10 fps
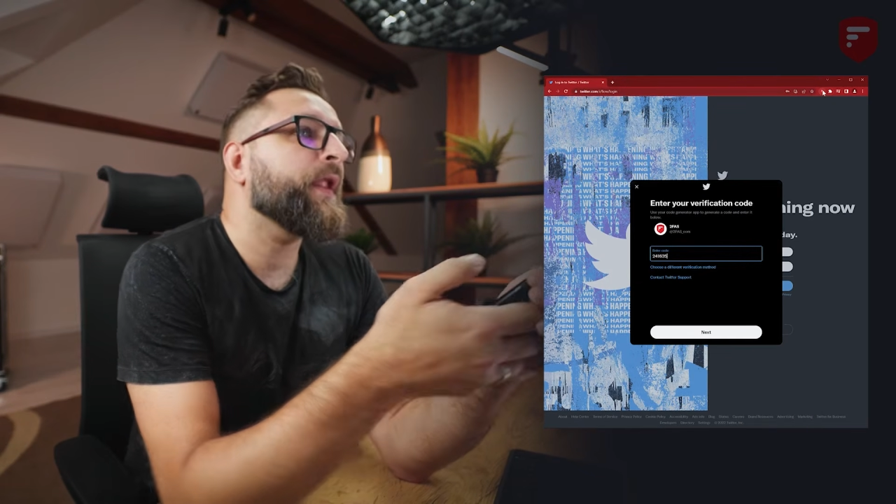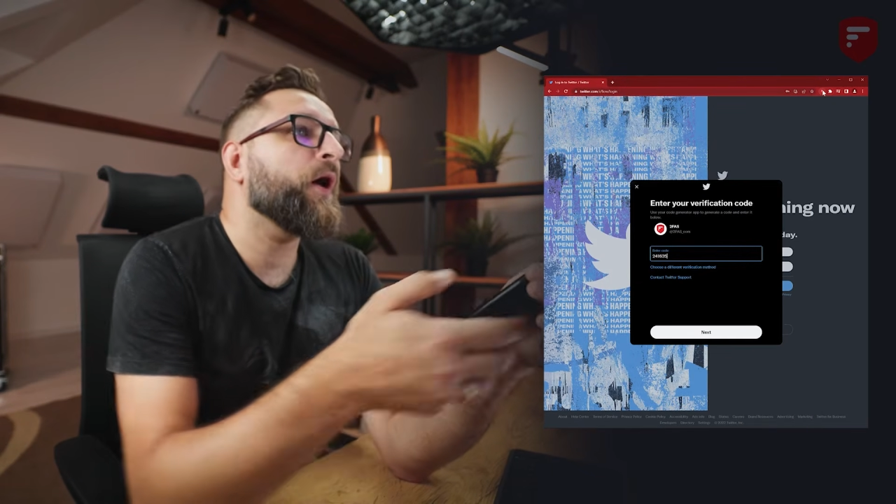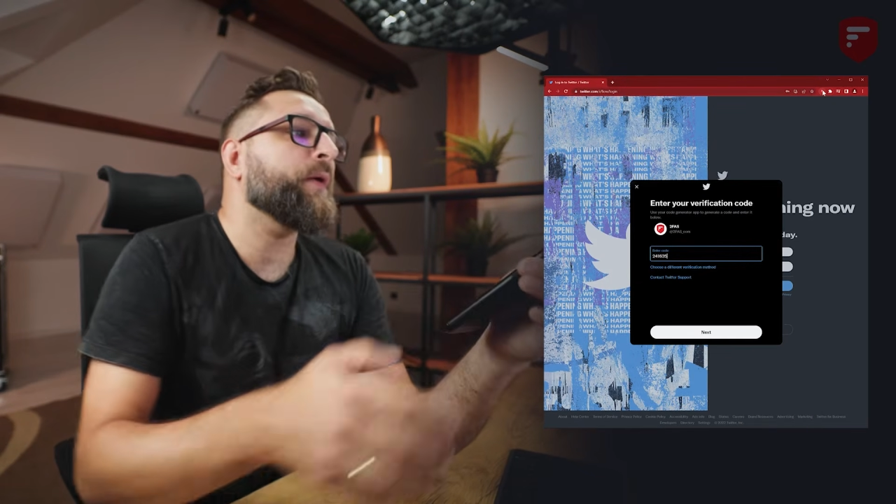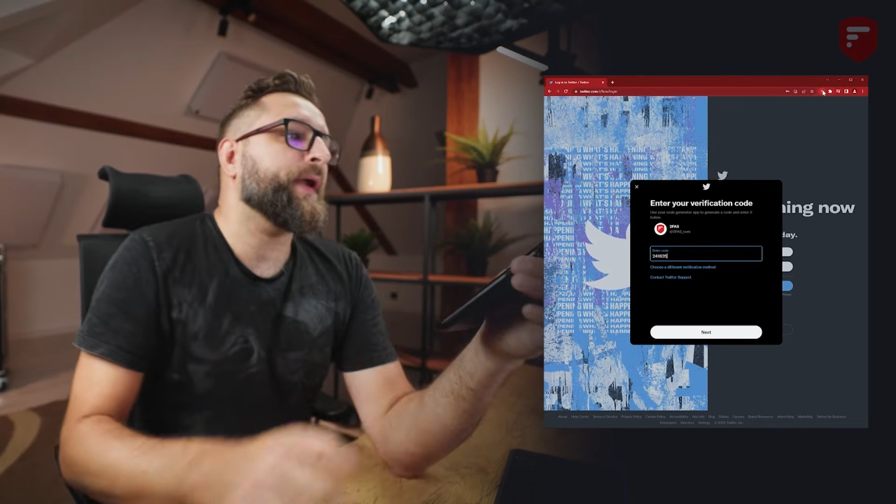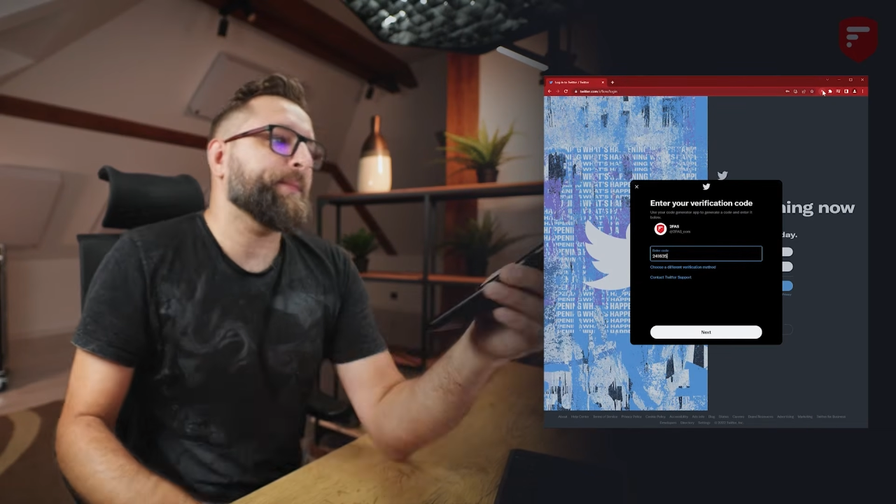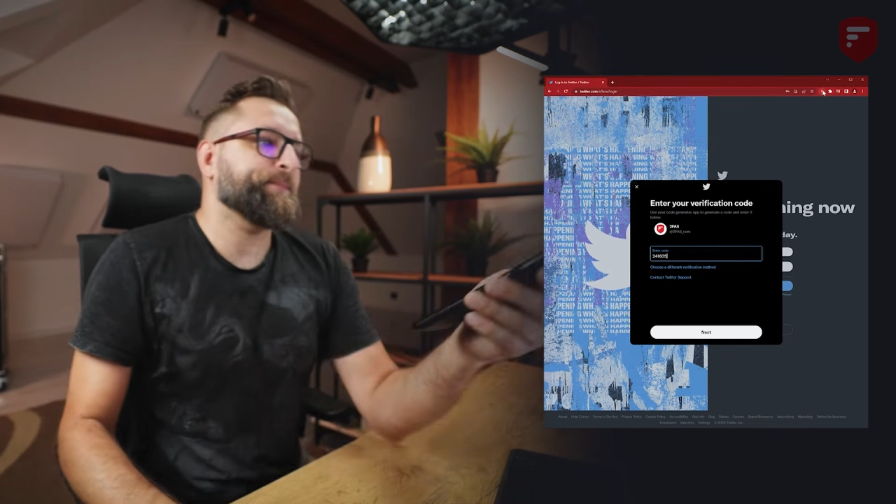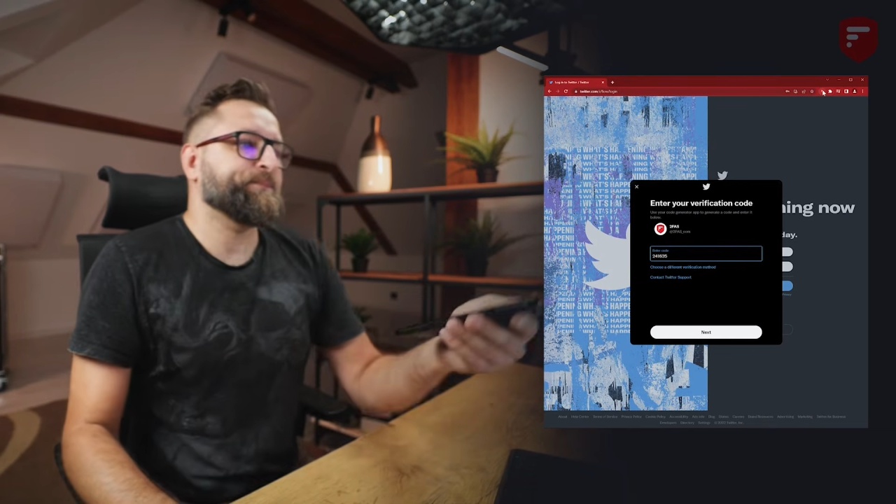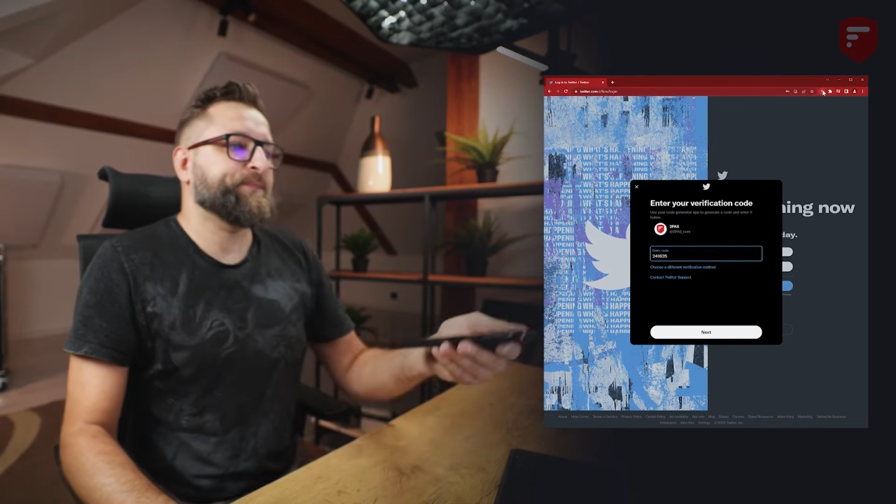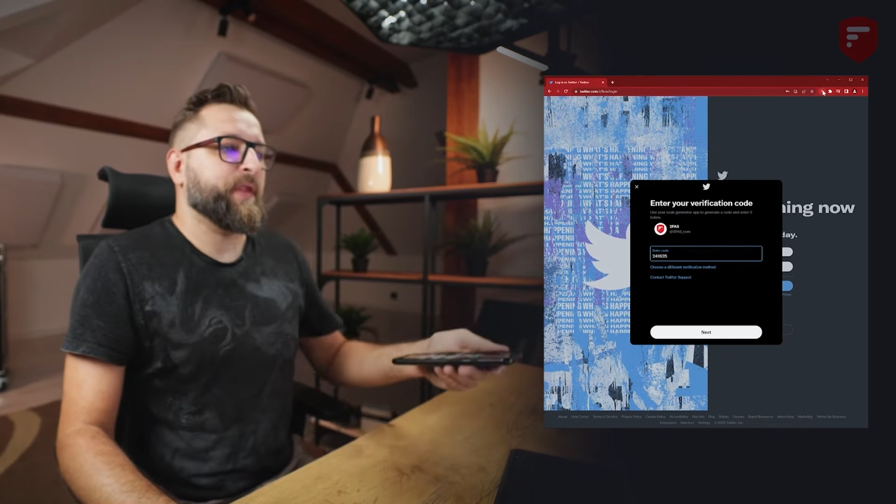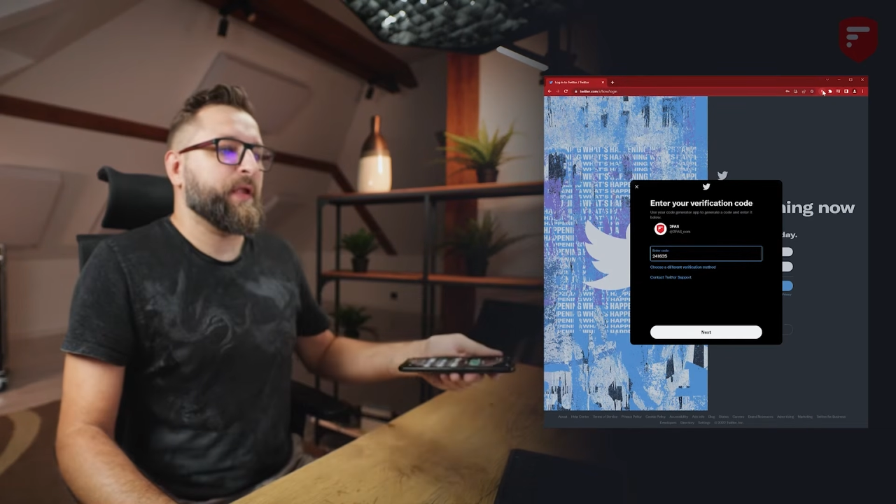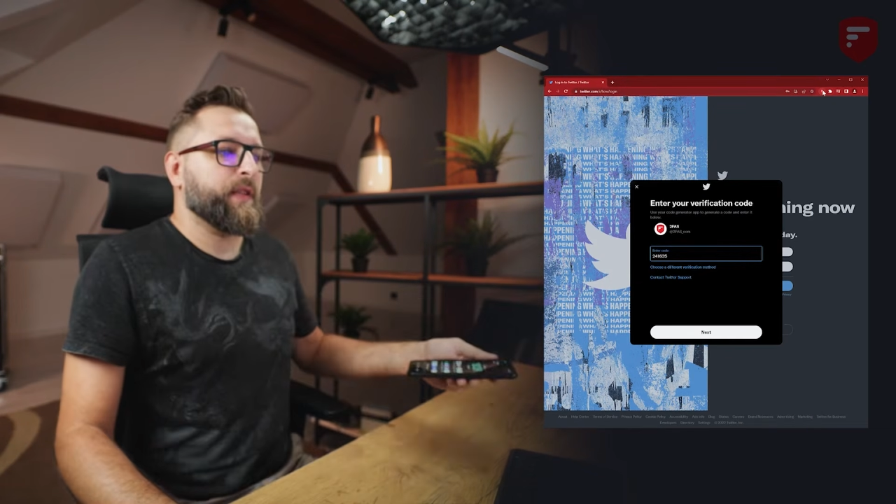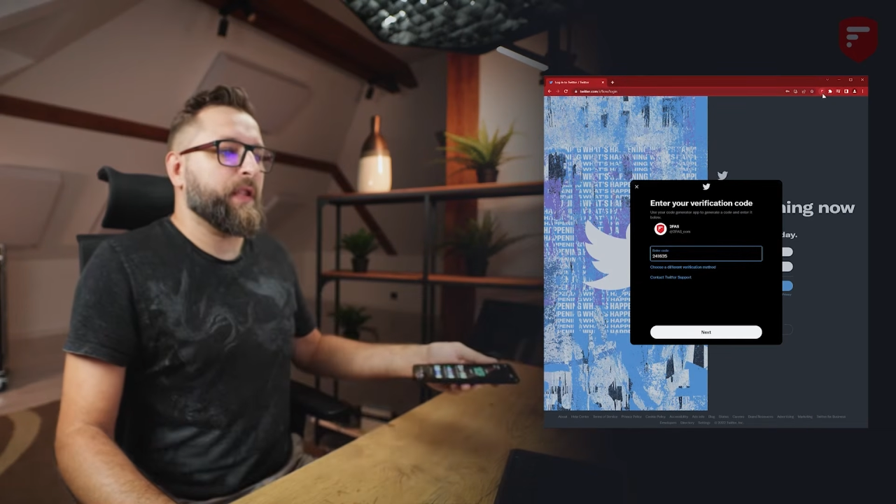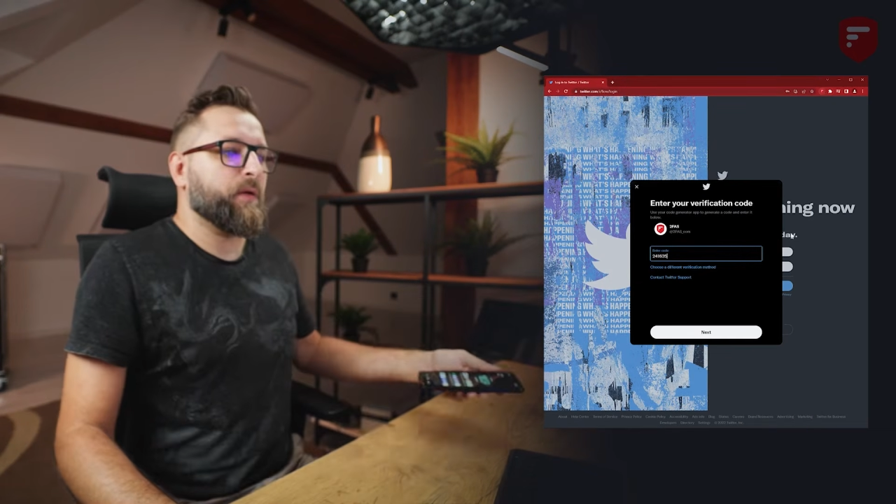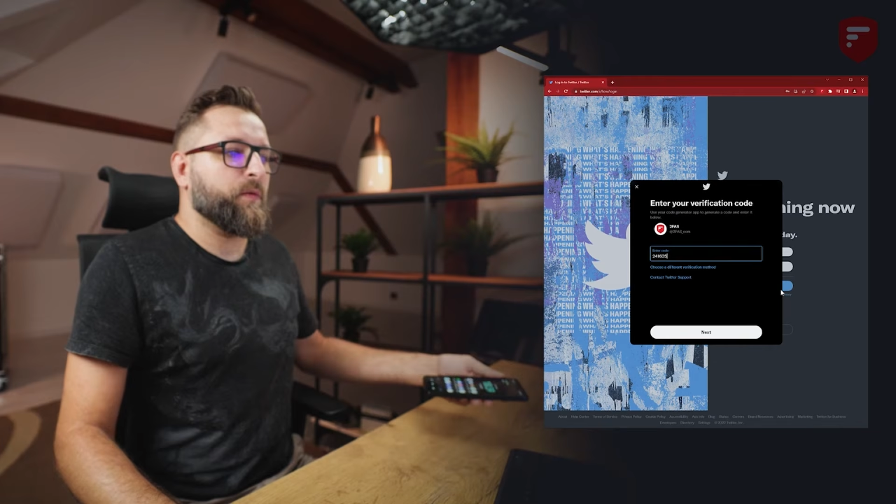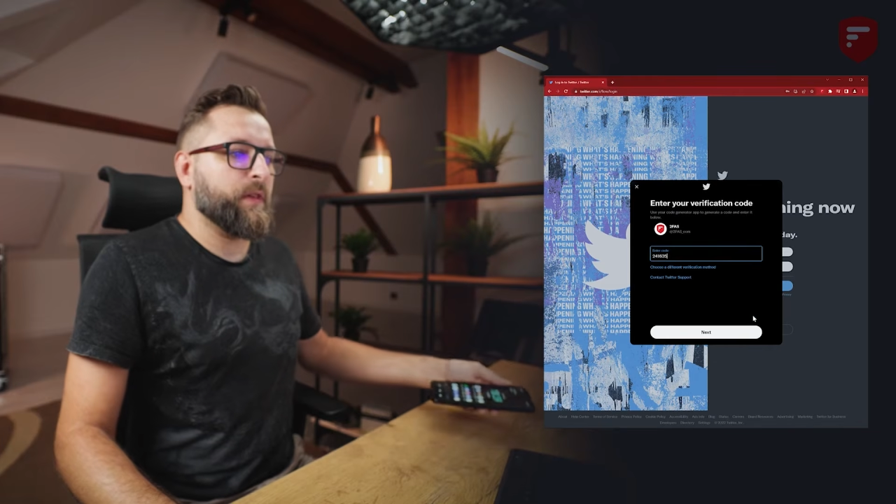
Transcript: Okay, now